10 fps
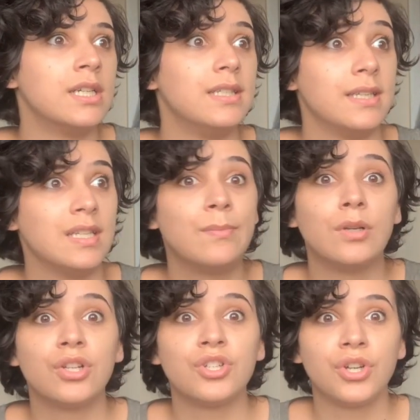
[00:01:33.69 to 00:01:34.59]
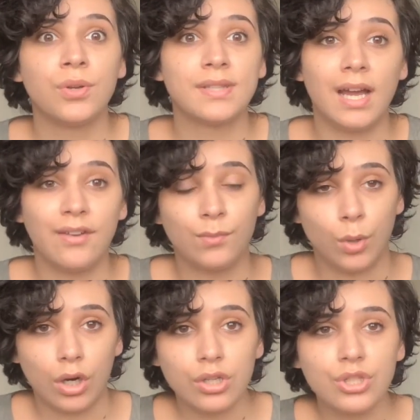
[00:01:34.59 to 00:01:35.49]
Disney Plus shows that I've
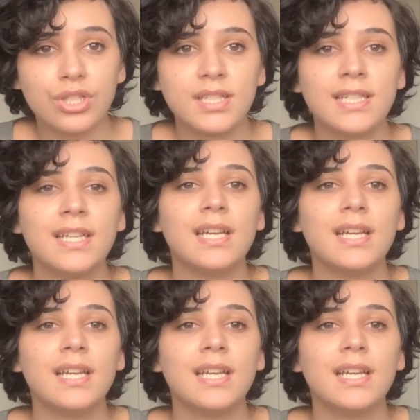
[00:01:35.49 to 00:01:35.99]
watched,